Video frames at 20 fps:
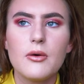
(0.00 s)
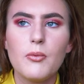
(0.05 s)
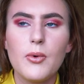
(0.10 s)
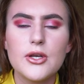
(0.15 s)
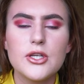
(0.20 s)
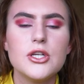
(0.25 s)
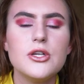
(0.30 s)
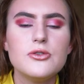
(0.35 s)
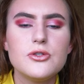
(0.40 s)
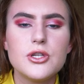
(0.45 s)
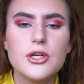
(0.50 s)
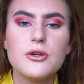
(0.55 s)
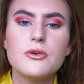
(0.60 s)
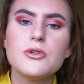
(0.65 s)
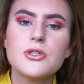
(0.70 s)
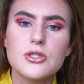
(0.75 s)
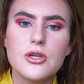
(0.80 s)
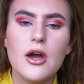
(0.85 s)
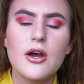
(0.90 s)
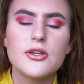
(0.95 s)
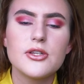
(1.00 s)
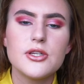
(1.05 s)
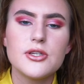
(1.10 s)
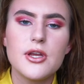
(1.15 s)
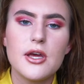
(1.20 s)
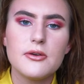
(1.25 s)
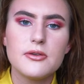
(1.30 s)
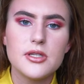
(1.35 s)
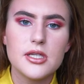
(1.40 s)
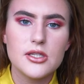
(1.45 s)
when you do start to
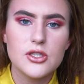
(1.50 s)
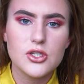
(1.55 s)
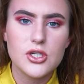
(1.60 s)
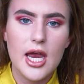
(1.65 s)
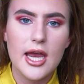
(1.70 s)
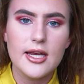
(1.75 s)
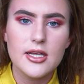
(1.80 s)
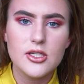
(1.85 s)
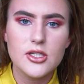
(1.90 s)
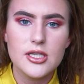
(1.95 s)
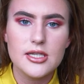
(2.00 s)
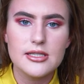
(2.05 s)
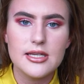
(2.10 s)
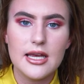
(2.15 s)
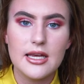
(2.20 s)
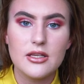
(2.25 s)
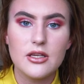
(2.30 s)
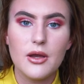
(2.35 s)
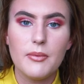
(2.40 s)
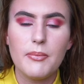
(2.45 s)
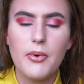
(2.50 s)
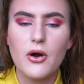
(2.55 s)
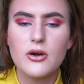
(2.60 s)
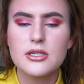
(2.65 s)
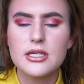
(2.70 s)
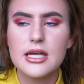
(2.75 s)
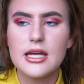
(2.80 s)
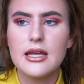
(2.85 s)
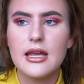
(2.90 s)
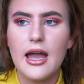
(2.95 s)
notice changes in your
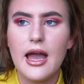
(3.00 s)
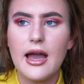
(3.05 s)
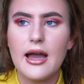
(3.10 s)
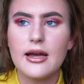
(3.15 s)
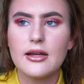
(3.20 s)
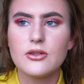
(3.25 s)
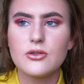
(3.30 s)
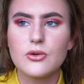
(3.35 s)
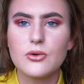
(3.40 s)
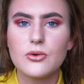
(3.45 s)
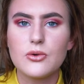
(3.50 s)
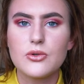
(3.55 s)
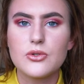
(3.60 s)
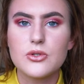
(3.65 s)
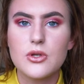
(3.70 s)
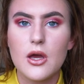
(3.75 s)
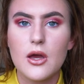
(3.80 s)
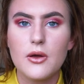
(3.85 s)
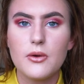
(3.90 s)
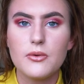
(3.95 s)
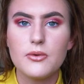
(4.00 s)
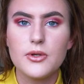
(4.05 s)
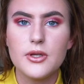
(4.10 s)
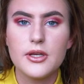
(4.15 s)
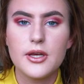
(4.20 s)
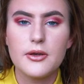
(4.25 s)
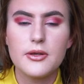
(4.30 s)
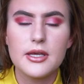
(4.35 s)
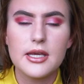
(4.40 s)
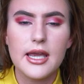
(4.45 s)
body and also
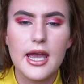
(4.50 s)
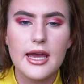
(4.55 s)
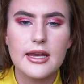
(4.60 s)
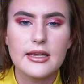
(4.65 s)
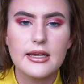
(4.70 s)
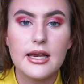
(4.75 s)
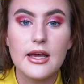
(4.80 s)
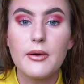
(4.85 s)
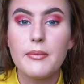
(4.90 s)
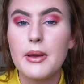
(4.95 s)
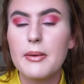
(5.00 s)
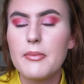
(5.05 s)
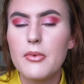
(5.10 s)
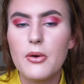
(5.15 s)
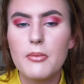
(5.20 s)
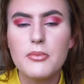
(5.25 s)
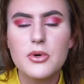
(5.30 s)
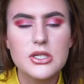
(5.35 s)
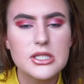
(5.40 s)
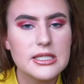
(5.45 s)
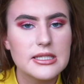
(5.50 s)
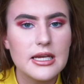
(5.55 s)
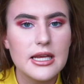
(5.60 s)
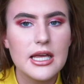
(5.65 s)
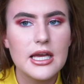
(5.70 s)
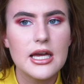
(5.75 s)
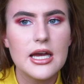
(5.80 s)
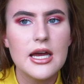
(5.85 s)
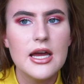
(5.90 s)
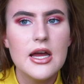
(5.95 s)
you know you're getting a little bit more
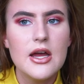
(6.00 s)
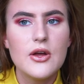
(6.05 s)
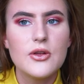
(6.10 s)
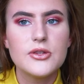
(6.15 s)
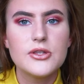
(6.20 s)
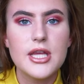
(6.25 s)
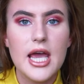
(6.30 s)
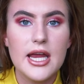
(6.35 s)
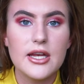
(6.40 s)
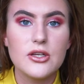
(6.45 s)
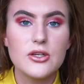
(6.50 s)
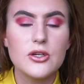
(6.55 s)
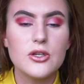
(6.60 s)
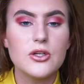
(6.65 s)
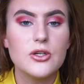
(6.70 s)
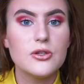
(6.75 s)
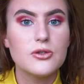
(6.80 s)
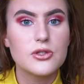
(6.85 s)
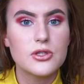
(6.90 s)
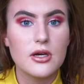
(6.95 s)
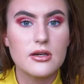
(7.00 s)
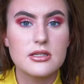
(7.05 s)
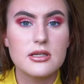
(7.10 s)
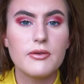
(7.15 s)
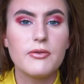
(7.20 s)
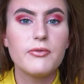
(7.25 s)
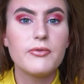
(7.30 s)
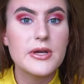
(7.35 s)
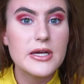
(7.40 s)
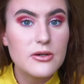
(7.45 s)
musclier then you start
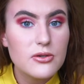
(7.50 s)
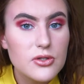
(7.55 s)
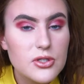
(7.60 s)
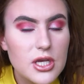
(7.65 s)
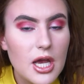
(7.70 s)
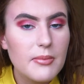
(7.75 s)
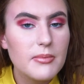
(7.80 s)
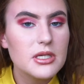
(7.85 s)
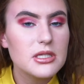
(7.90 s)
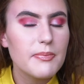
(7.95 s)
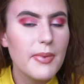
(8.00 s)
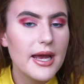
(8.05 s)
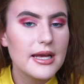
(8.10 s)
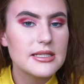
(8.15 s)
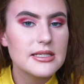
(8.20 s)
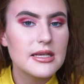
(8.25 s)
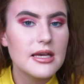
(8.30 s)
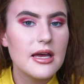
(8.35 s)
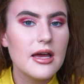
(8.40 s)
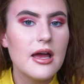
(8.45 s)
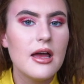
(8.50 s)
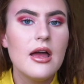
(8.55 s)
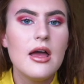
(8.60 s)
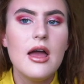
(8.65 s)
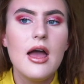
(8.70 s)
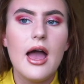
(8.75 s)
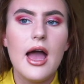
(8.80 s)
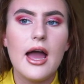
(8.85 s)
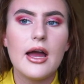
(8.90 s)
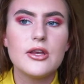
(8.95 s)
to feel so much better
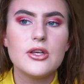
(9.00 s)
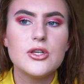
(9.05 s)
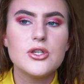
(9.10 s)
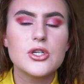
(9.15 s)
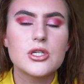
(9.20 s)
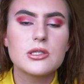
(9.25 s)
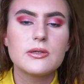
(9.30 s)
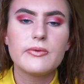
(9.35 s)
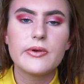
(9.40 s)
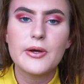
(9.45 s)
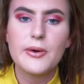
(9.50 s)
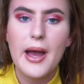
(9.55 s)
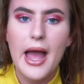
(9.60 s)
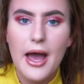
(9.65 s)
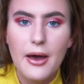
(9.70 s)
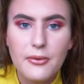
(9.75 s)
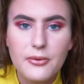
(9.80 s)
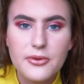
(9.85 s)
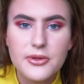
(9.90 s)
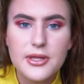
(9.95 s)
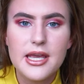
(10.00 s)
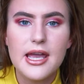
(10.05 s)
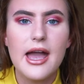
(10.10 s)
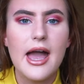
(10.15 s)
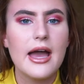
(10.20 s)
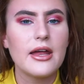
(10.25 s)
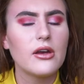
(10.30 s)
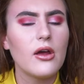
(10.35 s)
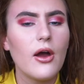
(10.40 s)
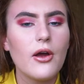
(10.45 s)
and you just feel healthier
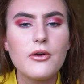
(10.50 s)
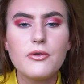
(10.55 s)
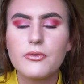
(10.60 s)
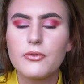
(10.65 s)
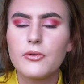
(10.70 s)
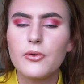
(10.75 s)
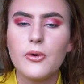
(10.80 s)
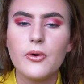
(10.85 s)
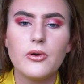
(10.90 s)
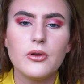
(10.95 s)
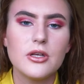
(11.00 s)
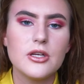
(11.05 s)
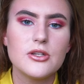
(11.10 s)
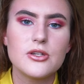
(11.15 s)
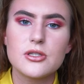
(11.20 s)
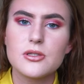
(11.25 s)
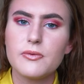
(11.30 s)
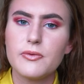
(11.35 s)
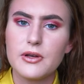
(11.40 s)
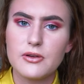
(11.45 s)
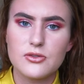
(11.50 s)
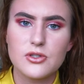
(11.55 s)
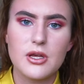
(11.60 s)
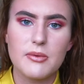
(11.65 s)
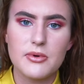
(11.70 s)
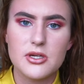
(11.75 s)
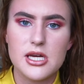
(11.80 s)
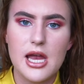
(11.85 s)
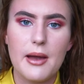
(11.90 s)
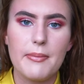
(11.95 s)
and overall you just feel
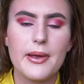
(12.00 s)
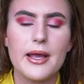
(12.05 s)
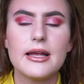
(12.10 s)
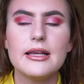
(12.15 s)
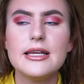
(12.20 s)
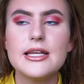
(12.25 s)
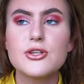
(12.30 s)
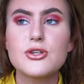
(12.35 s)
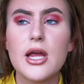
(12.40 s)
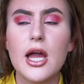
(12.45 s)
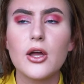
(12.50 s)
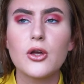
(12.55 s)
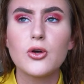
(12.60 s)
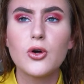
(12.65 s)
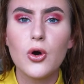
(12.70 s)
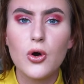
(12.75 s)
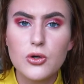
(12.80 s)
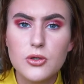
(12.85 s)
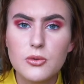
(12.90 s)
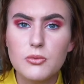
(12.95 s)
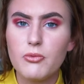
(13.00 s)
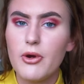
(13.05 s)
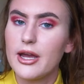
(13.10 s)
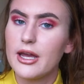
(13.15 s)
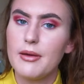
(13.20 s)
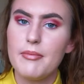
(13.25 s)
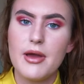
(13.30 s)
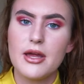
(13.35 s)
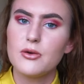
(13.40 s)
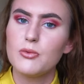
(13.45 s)
so much happier literally i couldn't
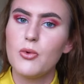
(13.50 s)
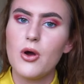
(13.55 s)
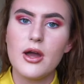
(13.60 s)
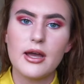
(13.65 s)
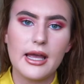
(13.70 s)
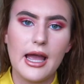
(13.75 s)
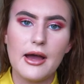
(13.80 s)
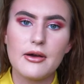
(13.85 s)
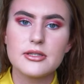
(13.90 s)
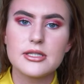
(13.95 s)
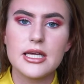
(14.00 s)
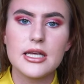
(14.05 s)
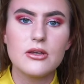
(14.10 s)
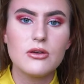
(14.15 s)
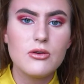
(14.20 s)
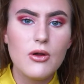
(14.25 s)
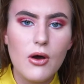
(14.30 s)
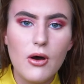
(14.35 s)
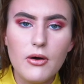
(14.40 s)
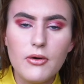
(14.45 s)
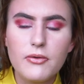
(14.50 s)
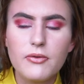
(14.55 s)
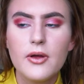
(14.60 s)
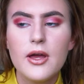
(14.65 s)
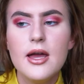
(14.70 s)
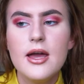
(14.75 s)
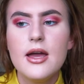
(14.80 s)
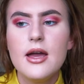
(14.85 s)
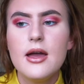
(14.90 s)
recommend workouts enough